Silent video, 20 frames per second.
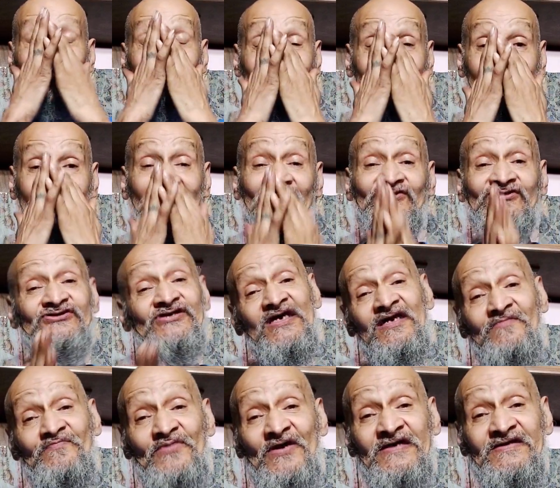to sit here and
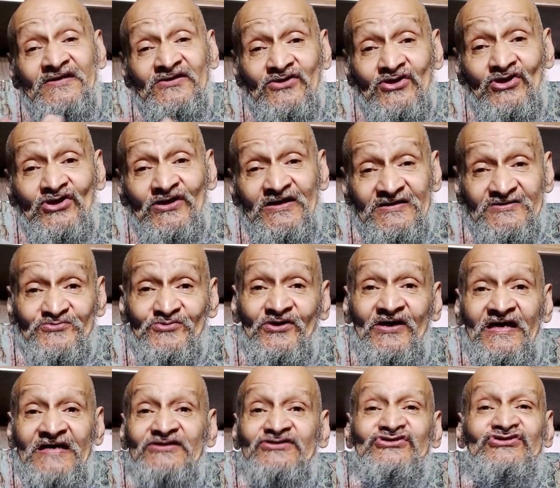celebrate the Lord as
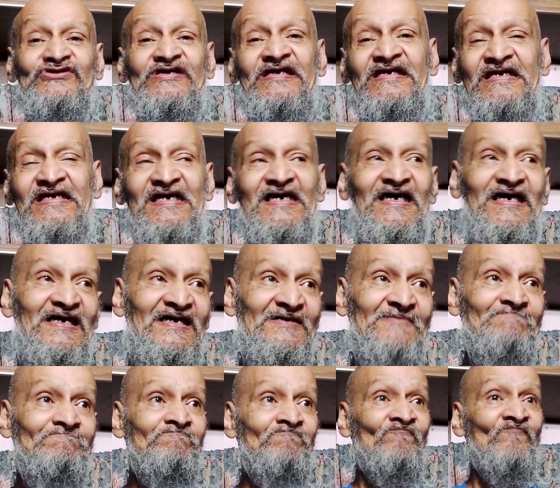we're entering
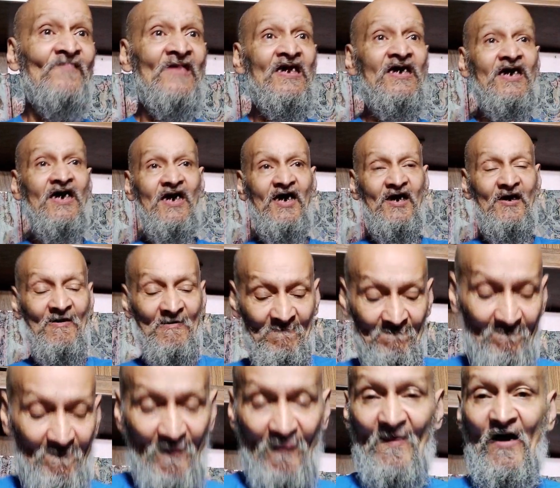uh,
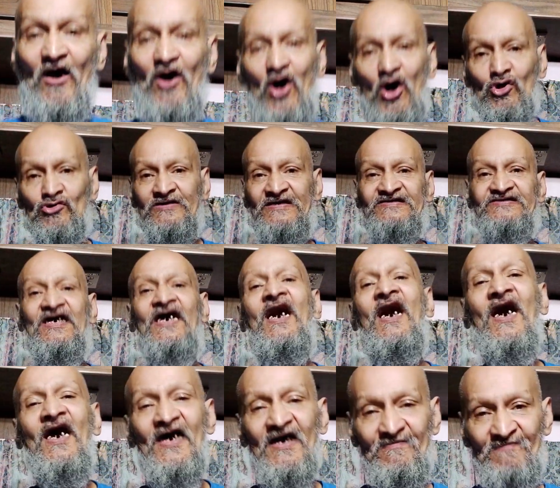um, a holy
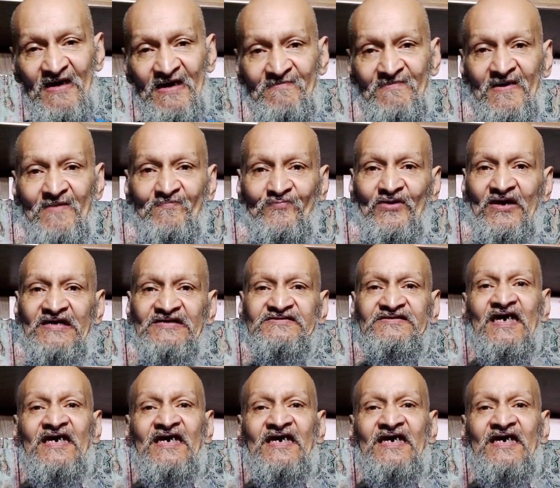time. Amen. Praise